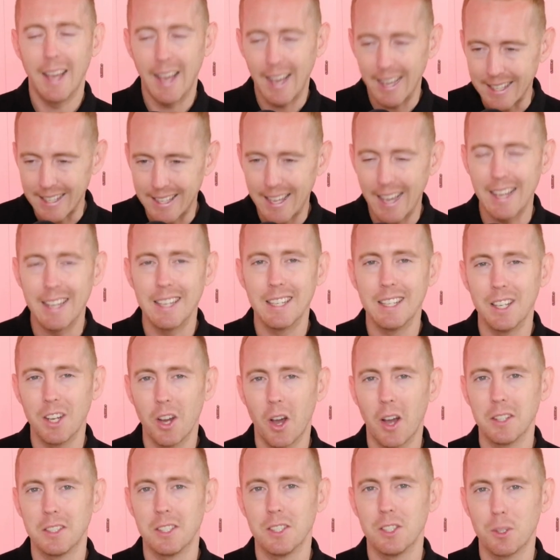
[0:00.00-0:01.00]
and getting
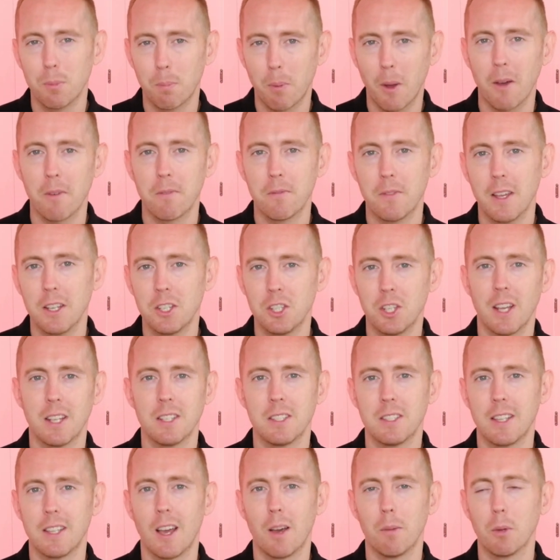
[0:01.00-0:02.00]
United to puff their
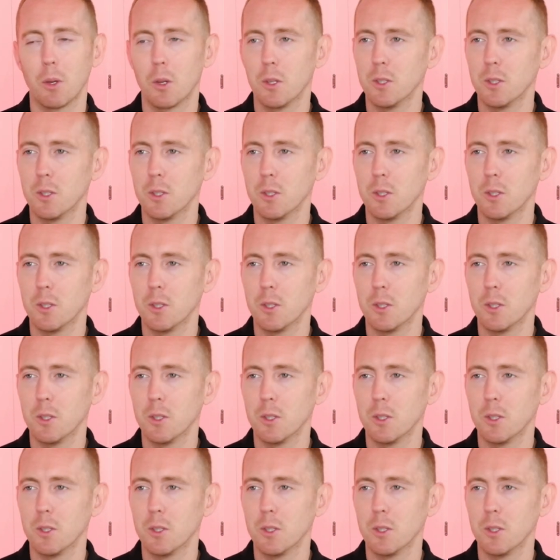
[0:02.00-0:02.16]
chest out.